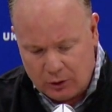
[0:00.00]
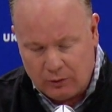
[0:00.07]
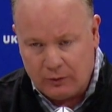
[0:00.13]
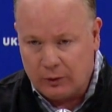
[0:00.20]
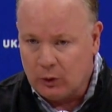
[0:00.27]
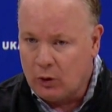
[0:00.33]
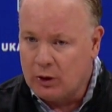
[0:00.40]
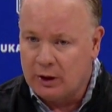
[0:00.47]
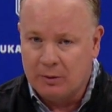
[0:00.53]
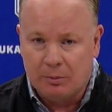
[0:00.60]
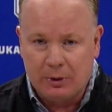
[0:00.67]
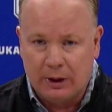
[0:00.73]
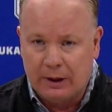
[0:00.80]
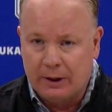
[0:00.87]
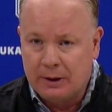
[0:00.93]
Go to Florida
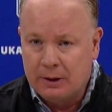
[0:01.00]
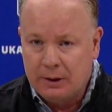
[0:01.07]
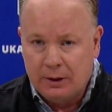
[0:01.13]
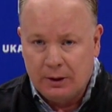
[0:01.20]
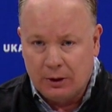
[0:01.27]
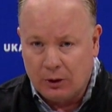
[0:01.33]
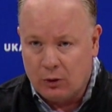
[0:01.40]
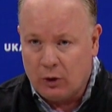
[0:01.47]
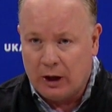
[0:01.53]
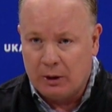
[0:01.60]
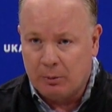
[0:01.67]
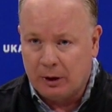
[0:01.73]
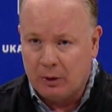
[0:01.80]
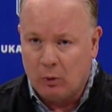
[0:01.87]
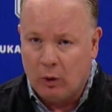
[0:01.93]
and play
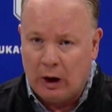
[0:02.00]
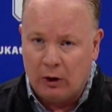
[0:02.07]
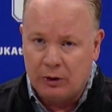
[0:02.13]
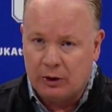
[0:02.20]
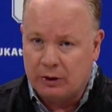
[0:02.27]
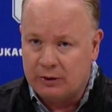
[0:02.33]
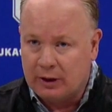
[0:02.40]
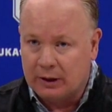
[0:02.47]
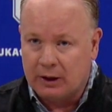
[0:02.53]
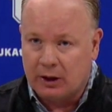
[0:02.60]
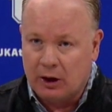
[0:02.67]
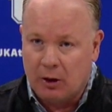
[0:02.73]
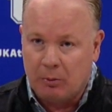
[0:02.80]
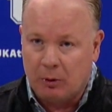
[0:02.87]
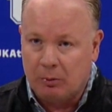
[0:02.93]
incredibly well. You could
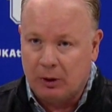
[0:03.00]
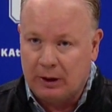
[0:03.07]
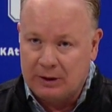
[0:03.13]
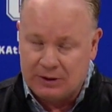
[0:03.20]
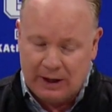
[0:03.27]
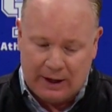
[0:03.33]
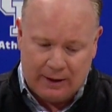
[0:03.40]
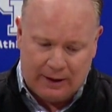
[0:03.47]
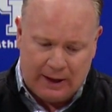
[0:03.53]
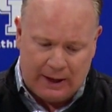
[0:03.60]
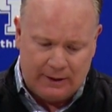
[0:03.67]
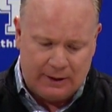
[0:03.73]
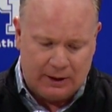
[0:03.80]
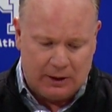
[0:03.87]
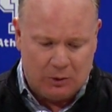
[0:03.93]
take a couple plays out of
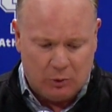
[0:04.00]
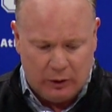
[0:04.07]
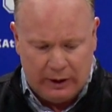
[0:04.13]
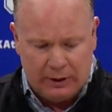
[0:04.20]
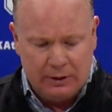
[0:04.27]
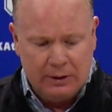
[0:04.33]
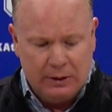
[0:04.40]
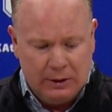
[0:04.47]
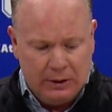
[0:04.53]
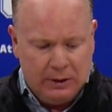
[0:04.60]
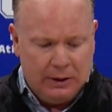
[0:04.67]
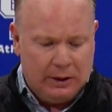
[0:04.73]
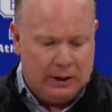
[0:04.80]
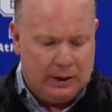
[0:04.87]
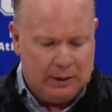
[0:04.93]
that, they could win.
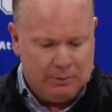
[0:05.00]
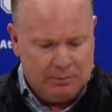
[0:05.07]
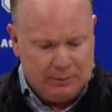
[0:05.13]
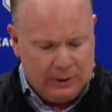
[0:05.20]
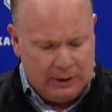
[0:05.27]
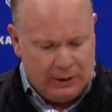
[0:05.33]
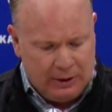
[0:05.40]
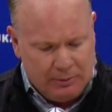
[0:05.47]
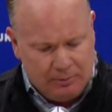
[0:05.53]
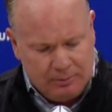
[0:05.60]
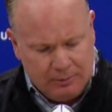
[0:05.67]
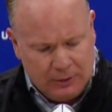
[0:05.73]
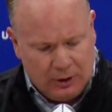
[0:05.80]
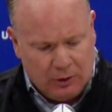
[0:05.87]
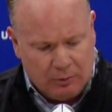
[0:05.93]
Then they,
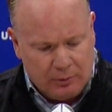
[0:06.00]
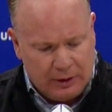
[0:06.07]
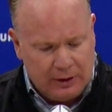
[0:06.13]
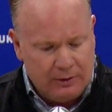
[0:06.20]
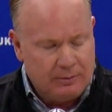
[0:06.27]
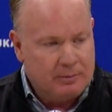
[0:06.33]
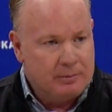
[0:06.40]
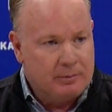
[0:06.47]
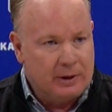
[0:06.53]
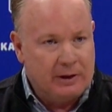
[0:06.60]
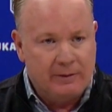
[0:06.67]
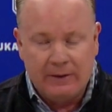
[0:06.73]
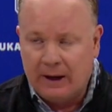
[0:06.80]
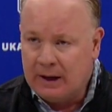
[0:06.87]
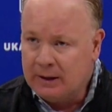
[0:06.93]
you know, beat
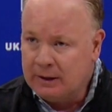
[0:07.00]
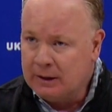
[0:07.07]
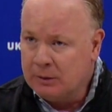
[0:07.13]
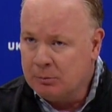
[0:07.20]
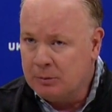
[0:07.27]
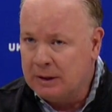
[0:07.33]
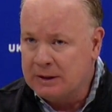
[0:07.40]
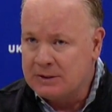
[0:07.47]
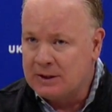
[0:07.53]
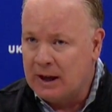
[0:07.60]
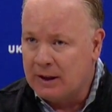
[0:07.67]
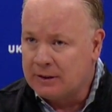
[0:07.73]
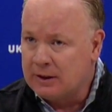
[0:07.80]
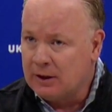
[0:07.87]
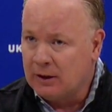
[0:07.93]
Vandy and beat
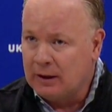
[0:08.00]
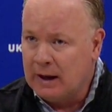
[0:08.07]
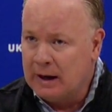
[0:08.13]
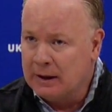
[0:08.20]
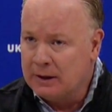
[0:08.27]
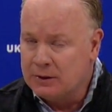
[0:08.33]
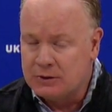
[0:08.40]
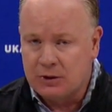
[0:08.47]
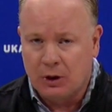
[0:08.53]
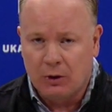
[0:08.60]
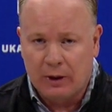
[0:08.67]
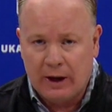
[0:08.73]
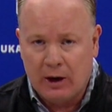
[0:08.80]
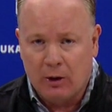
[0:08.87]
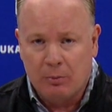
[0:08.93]
South Carolina. And
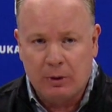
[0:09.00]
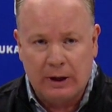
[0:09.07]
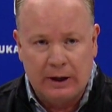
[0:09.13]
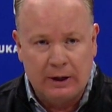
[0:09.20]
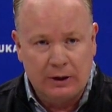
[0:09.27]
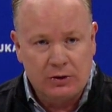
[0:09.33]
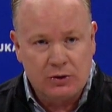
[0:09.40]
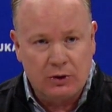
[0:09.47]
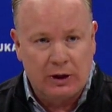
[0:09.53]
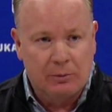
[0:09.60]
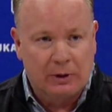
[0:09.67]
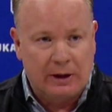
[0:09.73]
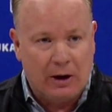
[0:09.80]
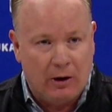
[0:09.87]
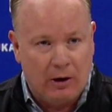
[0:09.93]
so they are playing
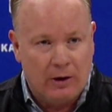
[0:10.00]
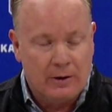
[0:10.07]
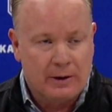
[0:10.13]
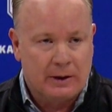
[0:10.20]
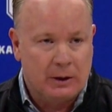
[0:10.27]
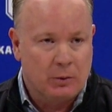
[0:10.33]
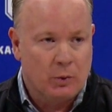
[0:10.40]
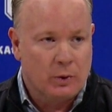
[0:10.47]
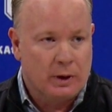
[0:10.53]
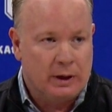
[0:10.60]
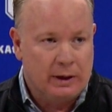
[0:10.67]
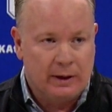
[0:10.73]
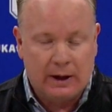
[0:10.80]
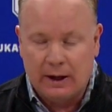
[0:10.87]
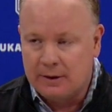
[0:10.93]
extremely hard.
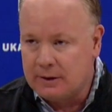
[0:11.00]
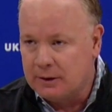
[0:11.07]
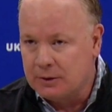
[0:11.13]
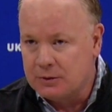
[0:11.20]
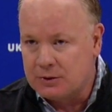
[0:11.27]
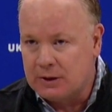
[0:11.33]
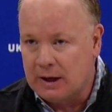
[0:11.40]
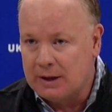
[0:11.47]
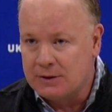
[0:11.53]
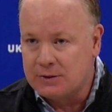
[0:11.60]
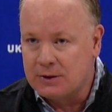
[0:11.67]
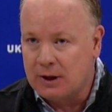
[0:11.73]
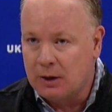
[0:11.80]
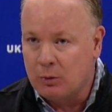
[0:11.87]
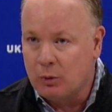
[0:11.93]
He got those
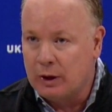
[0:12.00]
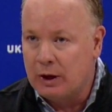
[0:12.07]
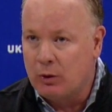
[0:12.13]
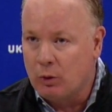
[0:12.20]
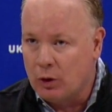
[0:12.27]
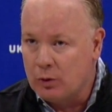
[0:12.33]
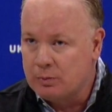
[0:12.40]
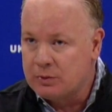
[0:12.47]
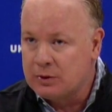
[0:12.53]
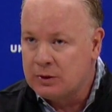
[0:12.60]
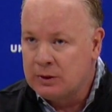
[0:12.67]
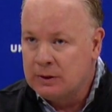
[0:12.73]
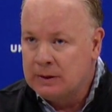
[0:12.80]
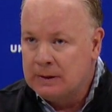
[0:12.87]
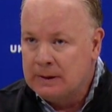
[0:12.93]
guys
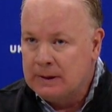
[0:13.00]
regrouped.